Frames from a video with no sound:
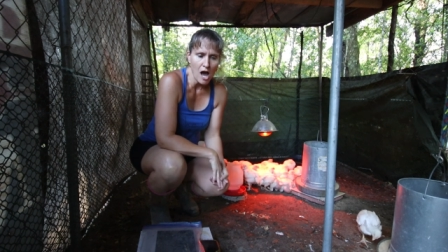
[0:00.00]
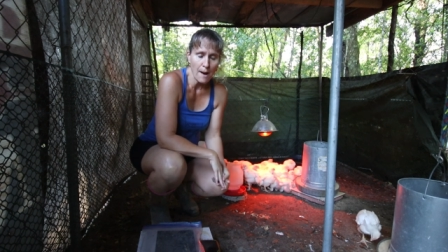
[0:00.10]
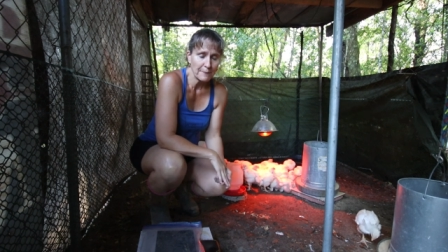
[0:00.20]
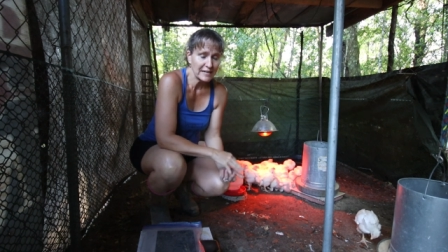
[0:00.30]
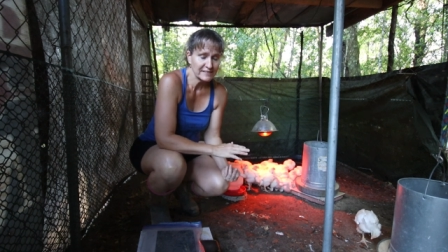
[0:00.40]

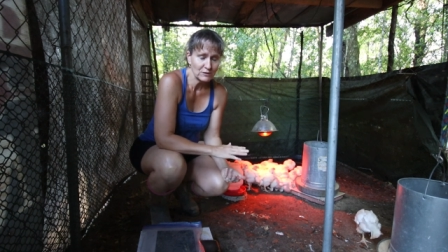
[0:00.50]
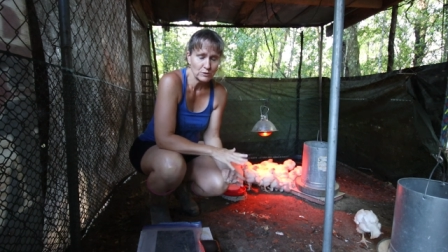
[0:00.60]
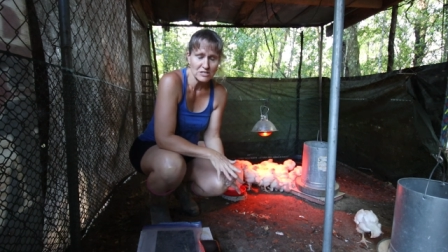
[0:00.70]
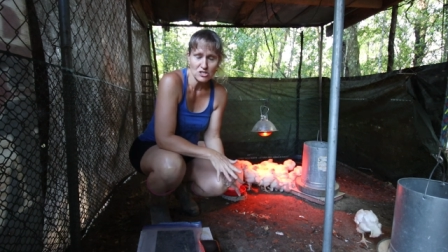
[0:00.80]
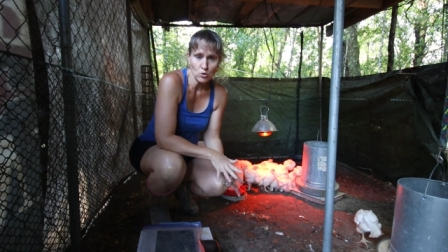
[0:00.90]
uh, because
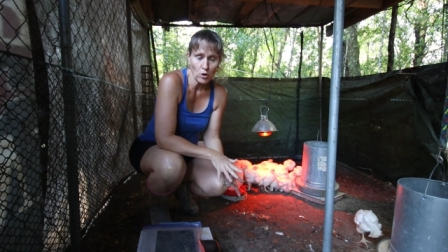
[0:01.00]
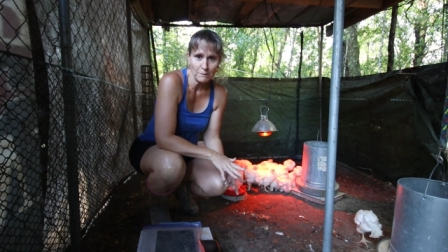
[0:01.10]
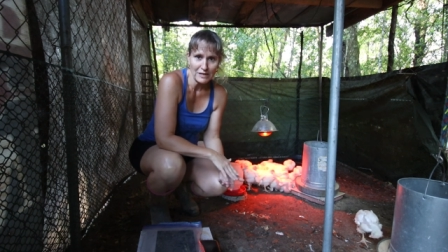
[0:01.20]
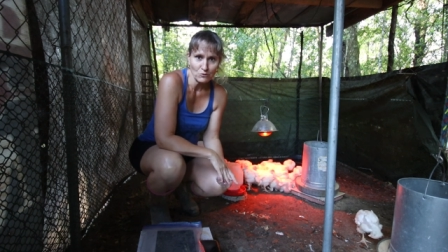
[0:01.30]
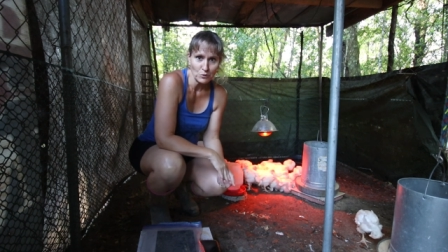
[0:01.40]
it was
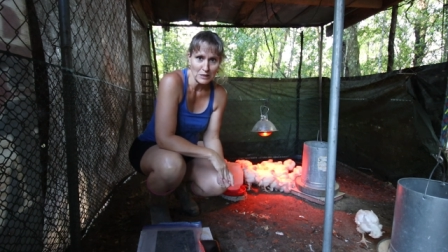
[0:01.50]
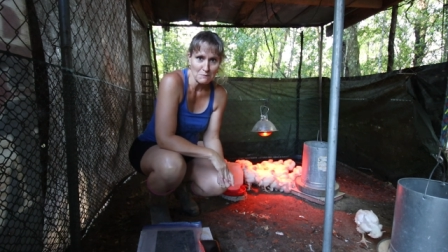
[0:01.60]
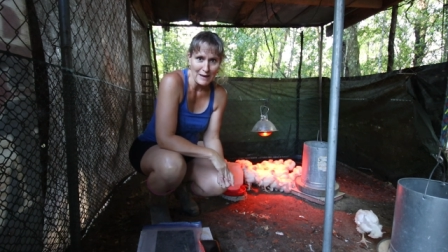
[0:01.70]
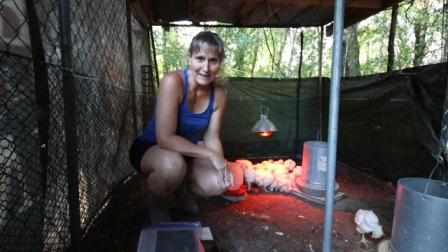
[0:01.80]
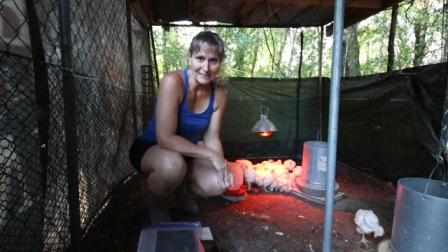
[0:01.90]
storming
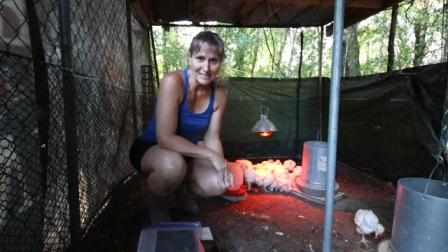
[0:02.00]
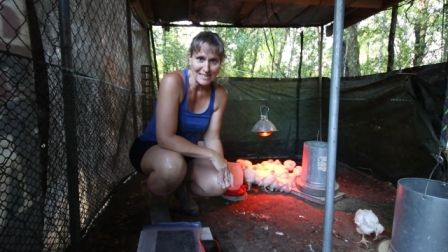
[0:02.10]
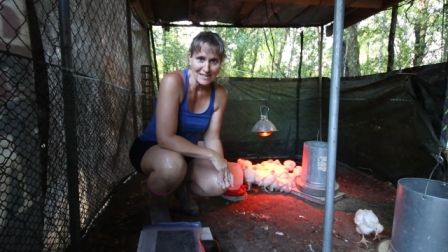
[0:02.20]
really badly